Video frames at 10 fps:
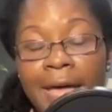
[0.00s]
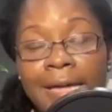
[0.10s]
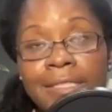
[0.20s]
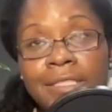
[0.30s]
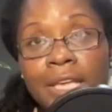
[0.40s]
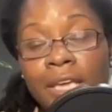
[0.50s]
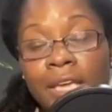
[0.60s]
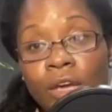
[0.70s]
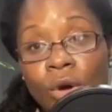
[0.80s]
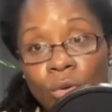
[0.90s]
and
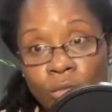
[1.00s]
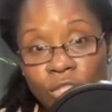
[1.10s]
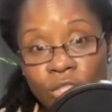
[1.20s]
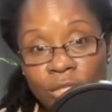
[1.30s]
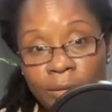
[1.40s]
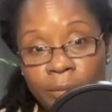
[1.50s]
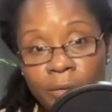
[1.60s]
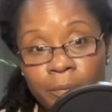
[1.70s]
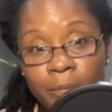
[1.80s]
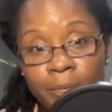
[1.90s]
taking ownership
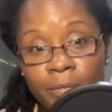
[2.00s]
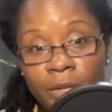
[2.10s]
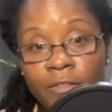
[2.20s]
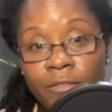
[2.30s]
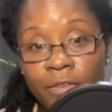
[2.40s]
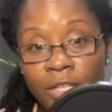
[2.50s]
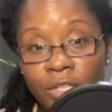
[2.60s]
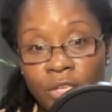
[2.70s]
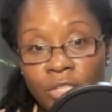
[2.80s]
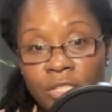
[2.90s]
of
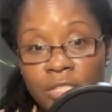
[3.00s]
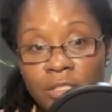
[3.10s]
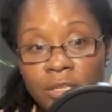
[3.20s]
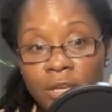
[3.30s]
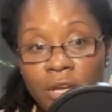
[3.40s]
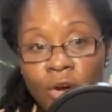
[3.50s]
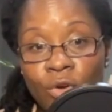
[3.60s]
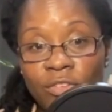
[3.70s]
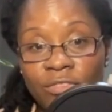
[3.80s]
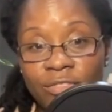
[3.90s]
failures,
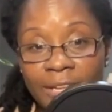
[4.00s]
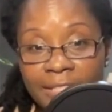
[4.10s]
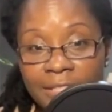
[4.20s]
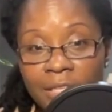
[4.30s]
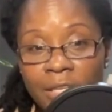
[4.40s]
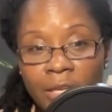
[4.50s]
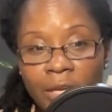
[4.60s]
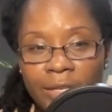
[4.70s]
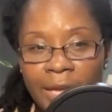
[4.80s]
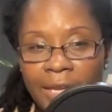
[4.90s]
reflecting
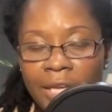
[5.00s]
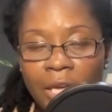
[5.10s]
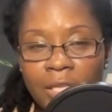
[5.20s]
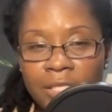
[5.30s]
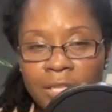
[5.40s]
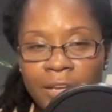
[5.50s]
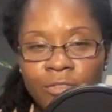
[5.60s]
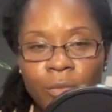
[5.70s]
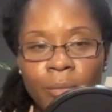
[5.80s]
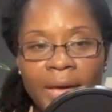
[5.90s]
and gaining insight
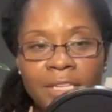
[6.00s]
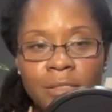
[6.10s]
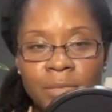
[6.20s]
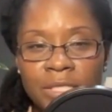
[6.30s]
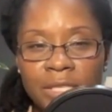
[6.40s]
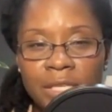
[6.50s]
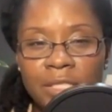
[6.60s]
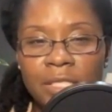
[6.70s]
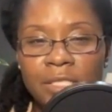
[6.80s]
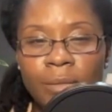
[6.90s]
from past
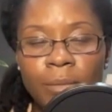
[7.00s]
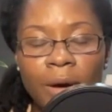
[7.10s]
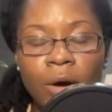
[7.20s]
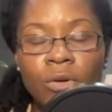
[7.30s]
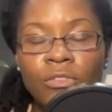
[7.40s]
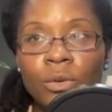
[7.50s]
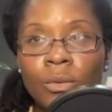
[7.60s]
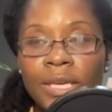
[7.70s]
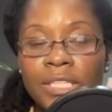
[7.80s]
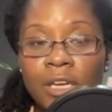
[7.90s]
mistakes is a powerful
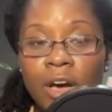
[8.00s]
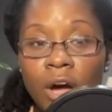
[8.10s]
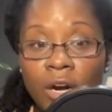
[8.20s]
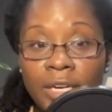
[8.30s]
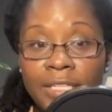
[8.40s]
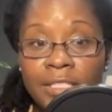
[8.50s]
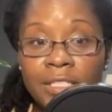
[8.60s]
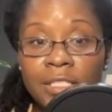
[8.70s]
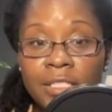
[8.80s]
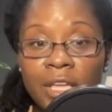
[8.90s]
way to
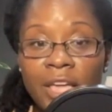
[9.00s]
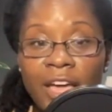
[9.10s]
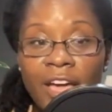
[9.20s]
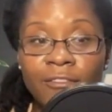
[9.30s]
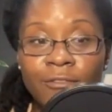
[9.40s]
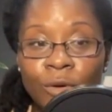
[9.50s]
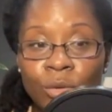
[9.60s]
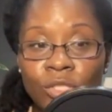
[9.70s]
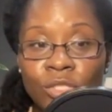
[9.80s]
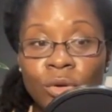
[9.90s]
harness and
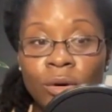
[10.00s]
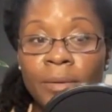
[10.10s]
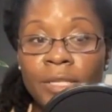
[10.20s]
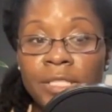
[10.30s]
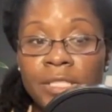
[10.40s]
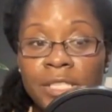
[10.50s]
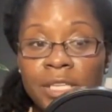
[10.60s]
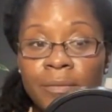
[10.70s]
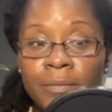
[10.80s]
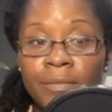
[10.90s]
focus your
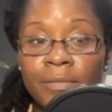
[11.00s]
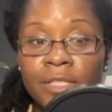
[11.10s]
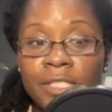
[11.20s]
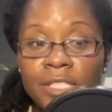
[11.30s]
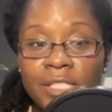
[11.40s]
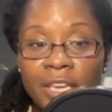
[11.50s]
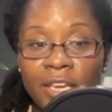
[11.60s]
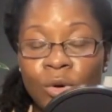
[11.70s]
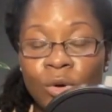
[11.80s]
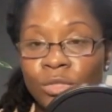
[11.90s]
ability to
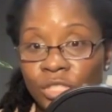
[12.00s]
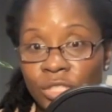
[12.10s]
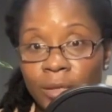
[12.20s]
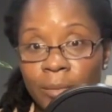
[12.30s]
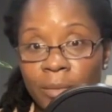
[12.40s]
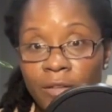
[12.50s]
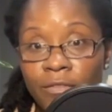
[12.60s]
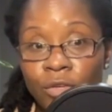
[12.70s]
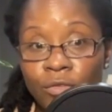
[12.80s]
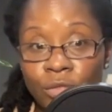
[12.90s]
take ownership of
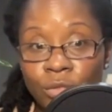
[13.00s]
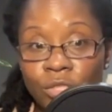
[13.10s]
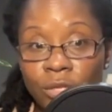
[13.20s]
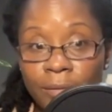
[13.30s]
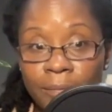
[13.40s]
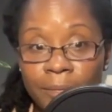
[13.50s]
your future.